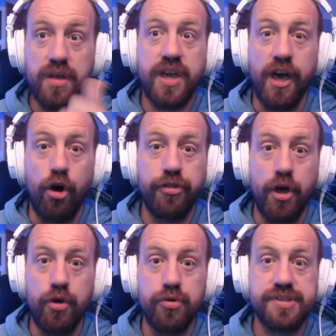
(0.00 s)
Killed
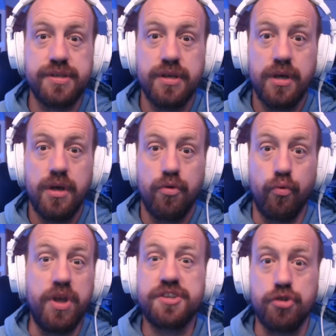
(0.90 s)
those
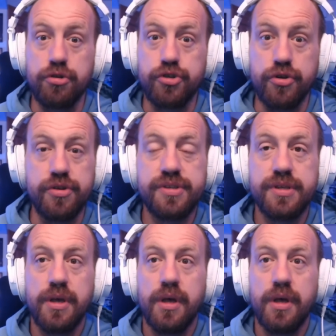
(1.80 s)
researchers.